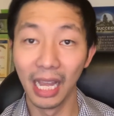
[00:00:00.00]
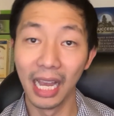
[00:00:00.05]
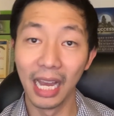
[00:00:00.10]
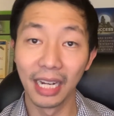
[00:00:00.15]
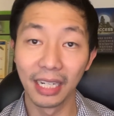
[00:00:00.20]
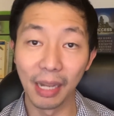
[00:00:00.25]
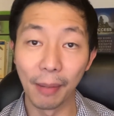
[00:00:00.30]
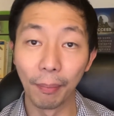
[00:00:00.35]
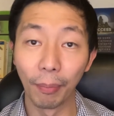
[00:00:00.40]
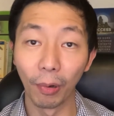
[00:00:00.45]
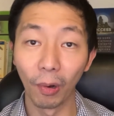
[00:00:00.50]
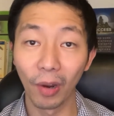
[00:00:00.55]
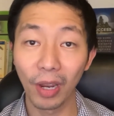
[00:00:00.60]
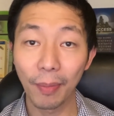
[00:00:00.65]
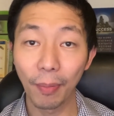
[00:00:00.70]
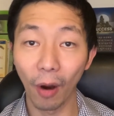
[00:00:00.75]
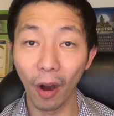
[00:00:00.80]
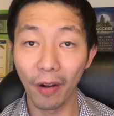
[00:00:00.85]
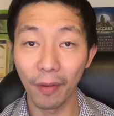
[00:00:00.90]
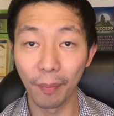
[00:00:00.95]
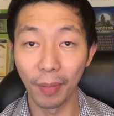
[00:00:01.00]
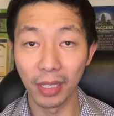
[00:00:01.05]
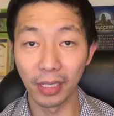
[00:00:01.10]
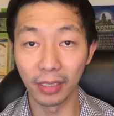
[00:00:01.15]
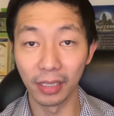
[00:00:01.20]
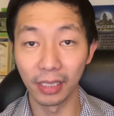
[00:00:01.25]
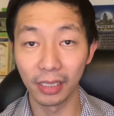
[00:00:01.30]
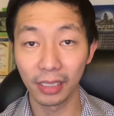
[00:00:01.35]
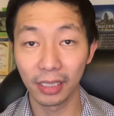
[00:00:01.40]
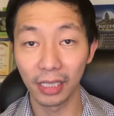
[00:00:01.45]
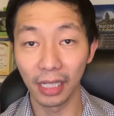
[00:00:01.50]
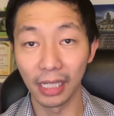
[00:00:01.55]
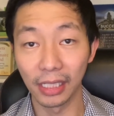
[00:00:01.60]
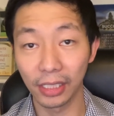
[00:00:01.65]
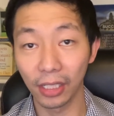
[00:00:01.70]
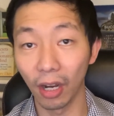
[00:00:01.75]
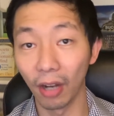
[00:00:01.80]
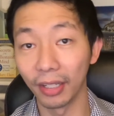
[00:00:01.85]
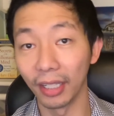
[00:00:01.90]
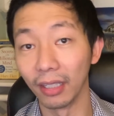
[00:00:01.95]
The employee part of the business is
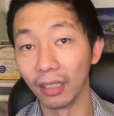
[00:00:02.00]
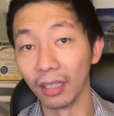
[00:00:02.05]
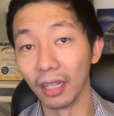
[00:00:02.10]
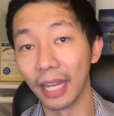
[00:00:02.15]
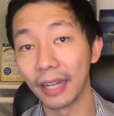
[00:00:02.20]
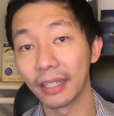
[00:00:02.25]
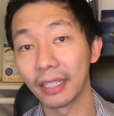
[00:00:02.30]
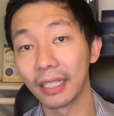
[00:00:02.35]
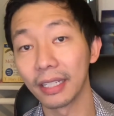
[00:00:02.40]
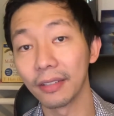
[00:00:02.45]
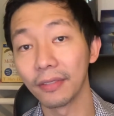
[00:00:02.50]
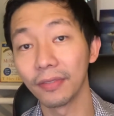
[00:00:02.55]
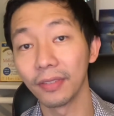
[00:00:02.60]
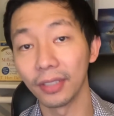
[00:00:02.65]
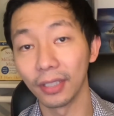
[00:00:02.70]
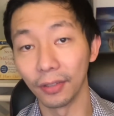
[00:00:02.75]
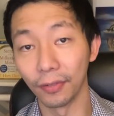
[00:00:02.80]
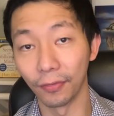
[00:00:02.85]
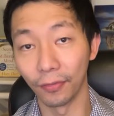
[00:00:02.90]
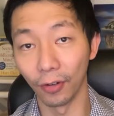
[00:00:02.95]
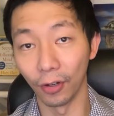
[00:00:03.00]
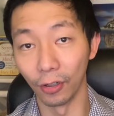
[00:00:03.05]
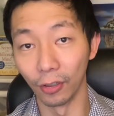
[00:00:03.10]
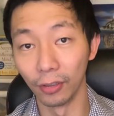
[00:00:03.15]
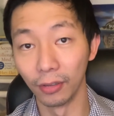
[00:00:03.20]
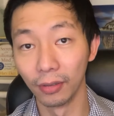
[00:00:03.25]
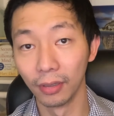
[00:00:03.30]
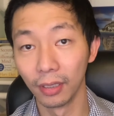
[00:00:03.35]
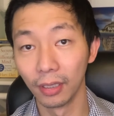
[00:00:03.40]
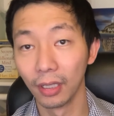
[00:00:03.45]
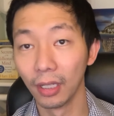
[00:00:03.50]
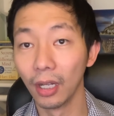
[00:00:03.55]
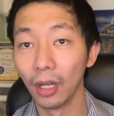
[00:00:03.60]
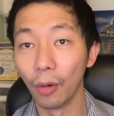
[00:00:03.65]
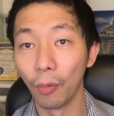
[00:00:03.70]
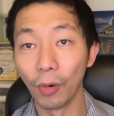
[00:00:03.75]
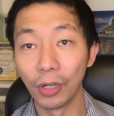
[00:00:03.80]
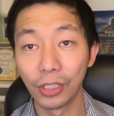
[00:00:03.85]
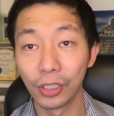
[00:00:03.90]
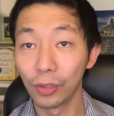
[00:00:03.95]
called elective deferral,
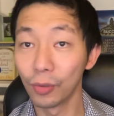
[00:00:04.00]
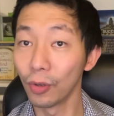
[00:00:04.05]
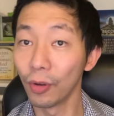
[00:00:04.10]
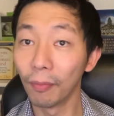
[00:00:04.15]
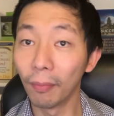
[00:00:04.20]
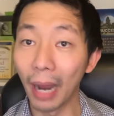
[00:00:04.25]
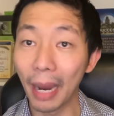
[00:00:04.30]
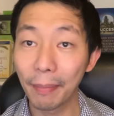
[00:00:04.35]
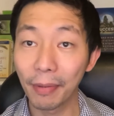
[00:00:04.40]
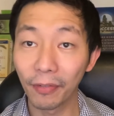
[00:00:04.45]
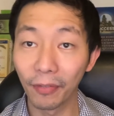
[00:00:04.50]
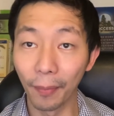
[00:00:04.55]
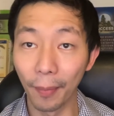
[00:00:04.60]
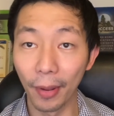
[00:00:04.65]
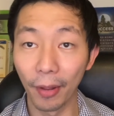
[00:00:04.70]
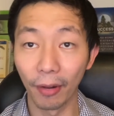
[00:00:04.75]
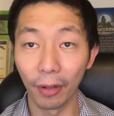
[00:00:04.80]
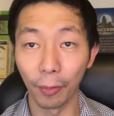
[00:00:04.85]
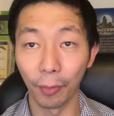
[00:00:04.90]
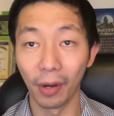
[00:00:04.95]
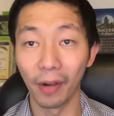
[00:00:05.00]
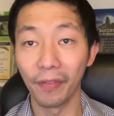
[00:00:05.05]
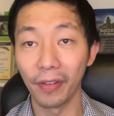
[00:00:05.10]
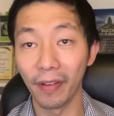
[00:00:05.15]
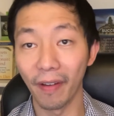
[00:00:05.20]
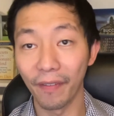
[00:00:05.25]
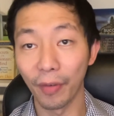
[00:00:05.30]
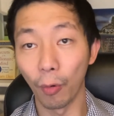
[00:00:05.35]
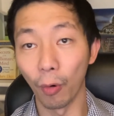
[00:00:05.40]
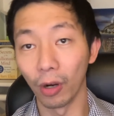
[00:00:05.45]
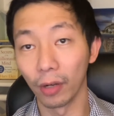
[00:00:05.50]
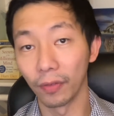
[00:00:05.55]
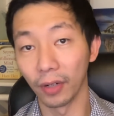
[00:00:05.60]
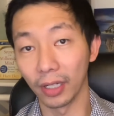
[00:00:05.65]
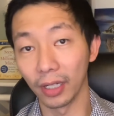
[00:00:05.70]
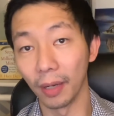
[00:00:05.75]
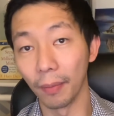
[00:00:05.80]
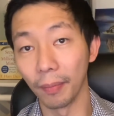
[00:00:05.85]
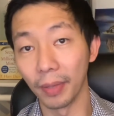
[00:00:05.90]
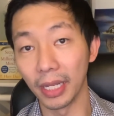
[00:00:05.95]
which you might be familiar with if you ever worked for a
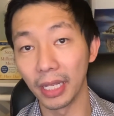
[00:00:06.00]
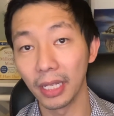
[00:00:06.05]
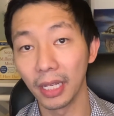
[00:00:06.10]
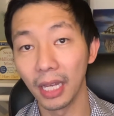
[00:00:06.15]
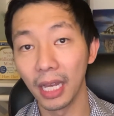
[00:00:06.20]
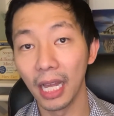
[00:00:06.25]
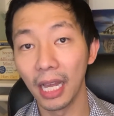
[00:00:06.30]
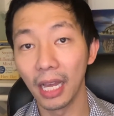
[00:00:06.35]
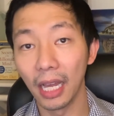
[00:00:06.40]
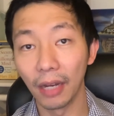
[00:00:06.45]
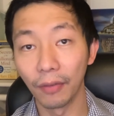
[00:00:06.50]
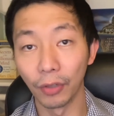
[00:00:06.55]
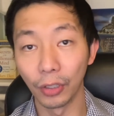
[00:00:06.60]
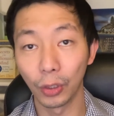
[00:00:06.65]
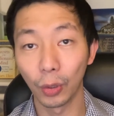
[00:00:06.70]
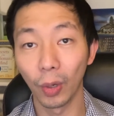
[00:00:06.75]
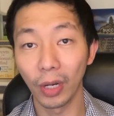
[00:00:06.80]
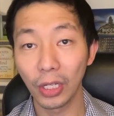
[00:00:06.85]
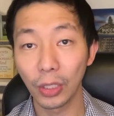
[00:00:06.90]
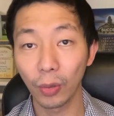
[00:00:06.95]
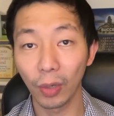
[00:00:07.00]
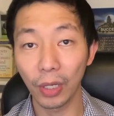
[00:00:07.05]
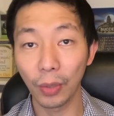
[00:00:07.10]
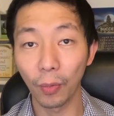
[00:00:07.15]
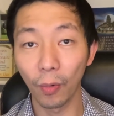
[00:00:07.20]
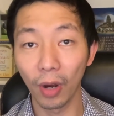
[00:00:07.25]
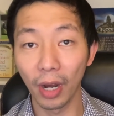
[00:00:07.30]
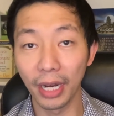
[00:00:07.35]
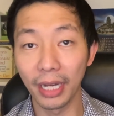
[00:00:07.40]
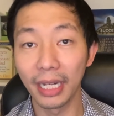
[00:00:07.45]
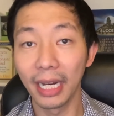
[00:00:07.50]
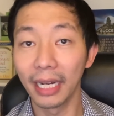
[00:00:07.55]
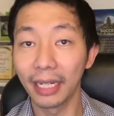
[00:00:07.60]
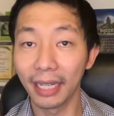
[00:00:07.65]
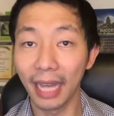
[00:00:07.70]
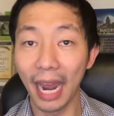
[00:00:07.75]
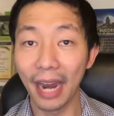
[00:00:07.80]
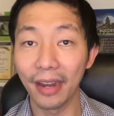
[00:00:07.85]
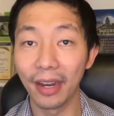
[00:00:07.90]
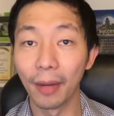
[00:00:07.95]
company. For 2021,
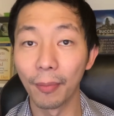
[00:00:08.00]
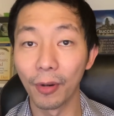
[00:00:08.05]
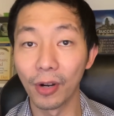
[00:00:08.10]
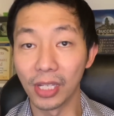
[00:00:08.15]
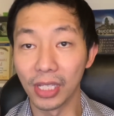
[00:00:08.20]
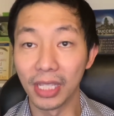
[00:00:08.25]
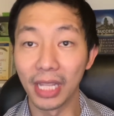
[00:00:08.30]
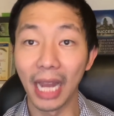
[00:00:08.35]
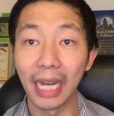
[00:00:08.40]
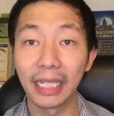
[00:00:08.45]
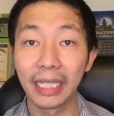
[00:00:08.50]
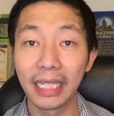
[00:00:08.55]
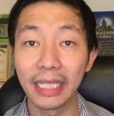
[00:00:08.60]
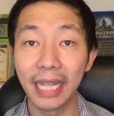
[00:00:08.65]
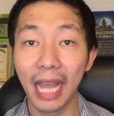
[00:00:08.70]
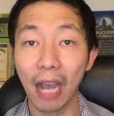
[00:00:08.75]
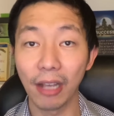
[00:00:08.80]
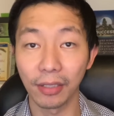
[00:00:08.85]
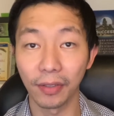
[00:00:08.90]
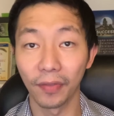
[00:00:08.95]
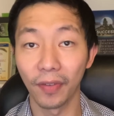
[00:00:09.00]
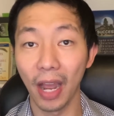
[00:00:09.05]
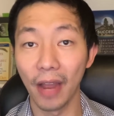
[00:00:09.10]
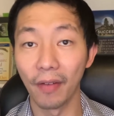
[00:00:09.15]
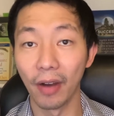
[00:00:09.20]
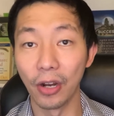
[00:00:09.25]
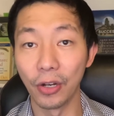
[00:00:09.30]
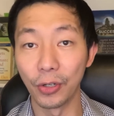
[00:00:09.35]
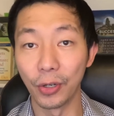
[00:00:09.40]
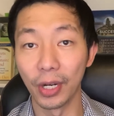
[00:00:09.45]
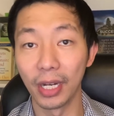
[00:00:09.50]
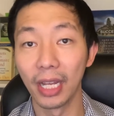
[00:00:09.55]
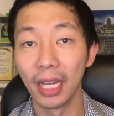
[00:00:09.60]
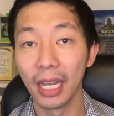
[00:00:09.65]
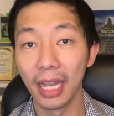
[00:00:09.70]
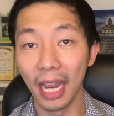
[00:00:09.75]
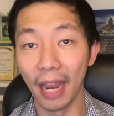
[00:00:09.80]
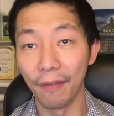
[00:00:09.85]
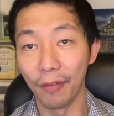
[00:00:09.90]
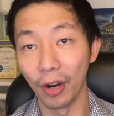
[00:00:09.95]
that number is $19,500
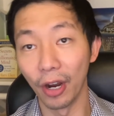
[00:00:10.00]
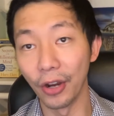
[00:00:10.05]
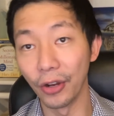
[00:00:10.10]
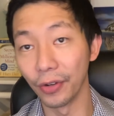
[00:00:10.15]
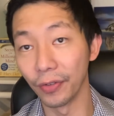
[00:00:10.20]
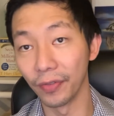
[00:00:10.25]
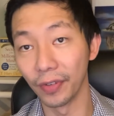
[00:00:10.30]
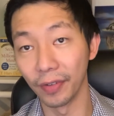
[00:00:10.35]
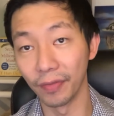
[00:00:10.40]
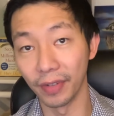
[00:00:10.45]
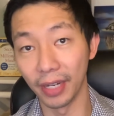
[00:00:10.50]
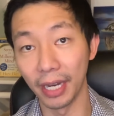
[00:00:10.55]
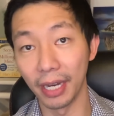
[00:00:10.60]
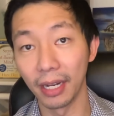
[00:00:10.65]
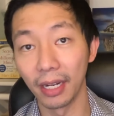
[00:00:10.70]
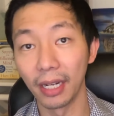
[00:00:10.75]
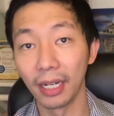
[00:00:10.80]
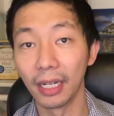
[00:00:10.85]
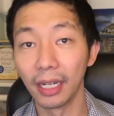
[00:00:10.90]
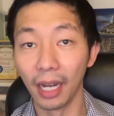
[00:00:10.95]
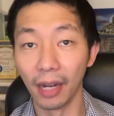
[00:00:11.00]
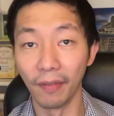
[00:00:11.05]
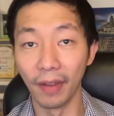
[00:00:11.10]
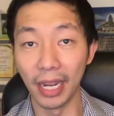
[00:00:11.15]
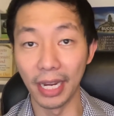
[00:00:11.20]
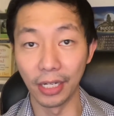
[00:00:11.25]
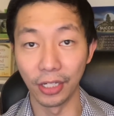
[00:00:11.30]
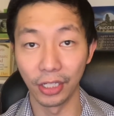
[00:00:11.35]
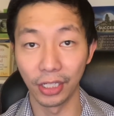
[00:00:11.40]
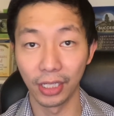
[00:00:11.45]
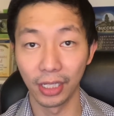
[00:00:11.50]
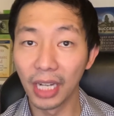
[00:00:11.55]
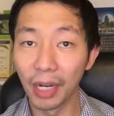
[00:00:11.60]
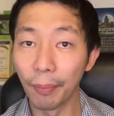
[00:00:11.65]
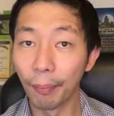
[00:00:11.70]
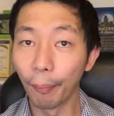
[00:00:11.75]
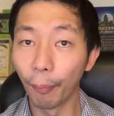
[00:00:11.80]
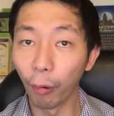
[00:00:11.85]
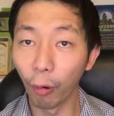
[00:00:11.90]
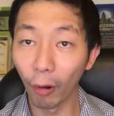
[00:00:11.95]
if you're under 50 of age. The
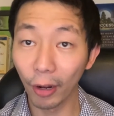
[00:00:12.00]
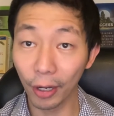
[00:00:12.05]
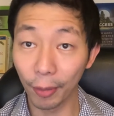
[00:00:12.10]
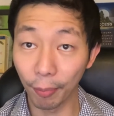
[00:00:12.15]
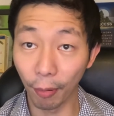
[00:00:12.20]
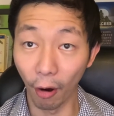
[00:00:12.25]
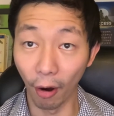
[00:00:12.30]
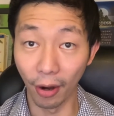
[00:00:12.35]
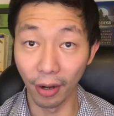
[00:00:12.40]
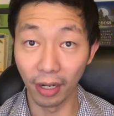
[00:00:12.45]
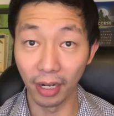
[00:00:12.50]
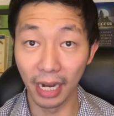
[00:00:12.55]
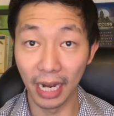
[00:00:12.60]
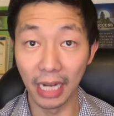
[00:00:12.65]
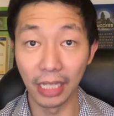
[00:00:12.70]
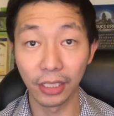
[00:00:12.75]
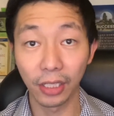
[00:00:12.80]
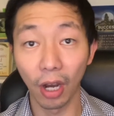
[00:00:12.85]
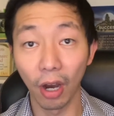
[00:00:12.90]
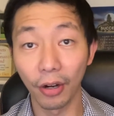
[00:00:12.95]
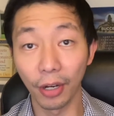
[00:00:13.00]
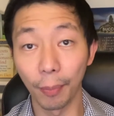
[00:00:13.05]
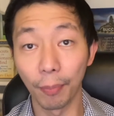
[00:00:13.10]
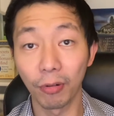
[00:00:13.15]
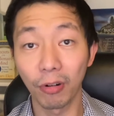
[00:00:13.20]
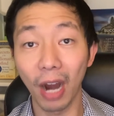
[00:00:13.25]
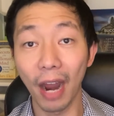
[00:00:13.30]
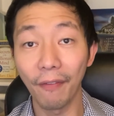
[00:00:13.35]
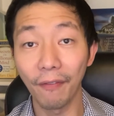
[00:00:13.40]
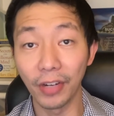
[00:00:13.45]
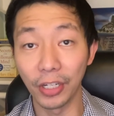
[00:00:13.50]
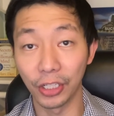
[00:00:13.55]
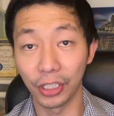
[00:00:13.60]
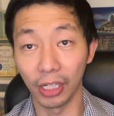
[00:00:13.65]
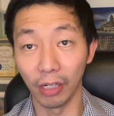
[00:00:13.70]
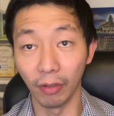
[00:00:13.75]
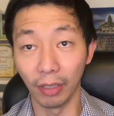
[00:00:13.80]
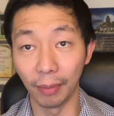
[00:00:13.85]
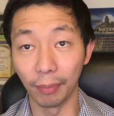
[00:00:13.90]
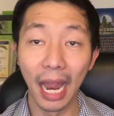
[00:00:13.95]
employer part is called the profit
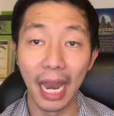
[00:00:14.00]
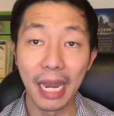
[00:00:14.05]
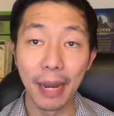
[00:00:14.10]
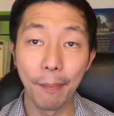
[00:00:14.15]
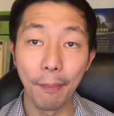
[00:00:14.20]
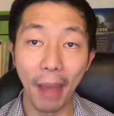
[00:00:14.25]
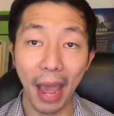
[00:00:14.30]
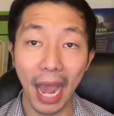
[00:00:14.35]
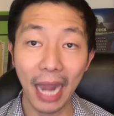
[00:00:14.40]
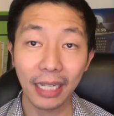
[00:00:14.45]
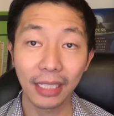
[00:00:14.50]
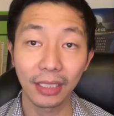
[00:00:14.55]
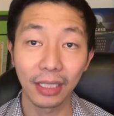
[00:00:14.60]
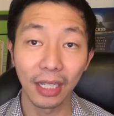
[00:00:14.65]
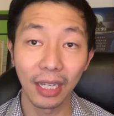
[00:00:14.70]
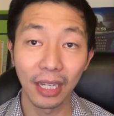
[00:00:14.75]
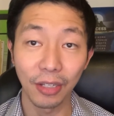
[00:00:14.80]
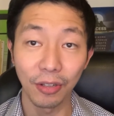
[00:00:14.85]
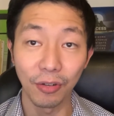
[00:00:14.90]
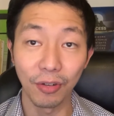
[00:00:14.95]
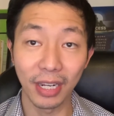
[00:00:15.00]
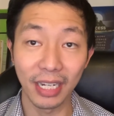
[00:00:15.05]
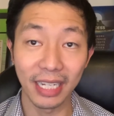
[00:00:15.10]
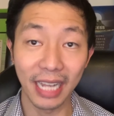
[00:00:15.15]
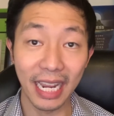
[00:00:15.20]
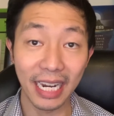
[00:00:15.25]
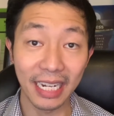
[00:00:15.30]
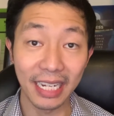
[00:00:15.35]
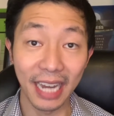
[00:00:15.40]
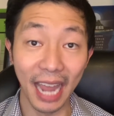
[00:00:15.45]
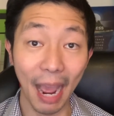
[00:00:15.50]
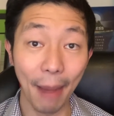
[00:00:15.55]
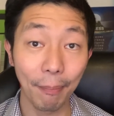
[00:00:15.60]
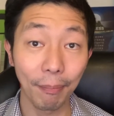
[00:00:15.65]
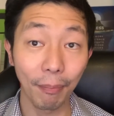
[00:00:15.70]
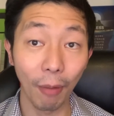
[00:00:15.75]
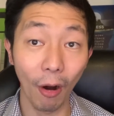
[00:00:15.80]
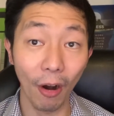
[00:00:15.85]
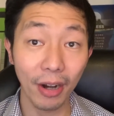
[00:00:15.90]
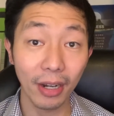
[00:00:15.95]
sharing, and the max you can take in that
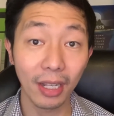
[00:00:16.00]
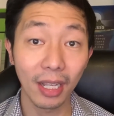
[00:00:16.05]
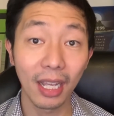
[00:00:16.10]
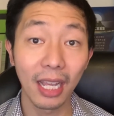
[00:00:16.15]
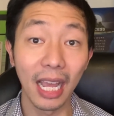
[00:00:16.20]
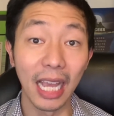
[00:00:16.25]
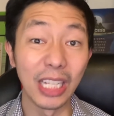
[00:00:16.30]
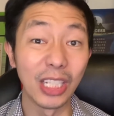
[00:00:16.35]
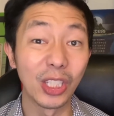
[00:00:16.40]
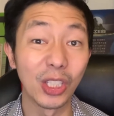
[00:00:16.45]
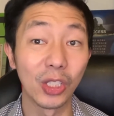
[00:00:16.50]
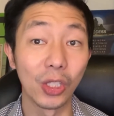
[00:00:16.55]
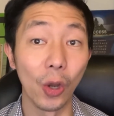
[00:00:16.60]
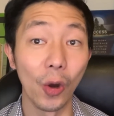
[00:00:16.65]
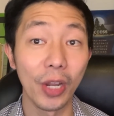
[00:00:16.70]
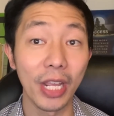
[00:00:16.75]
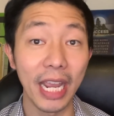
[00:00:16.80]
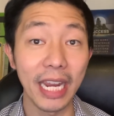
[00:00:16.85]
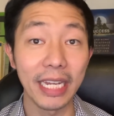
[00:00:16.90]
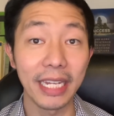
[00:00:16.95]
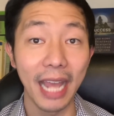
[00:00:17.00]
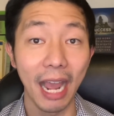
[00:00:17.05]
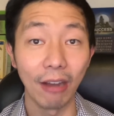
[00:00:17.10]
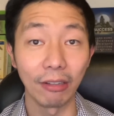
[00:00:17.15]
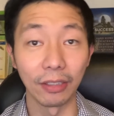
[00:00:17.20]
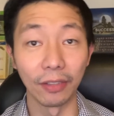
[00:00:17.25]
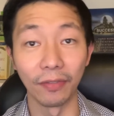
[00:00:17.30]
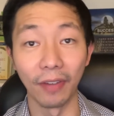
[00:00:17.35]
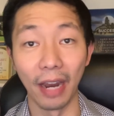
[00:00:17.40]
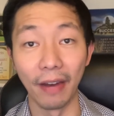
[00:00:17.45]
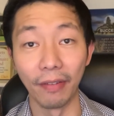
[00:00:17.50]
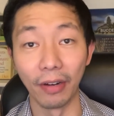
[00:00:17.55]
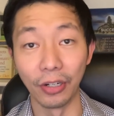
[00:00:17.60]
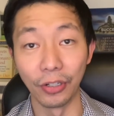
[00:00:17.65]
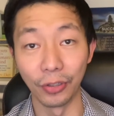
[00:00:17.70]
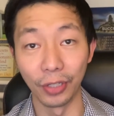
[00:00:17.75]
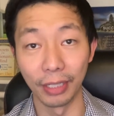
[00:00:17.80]
part is $38,500.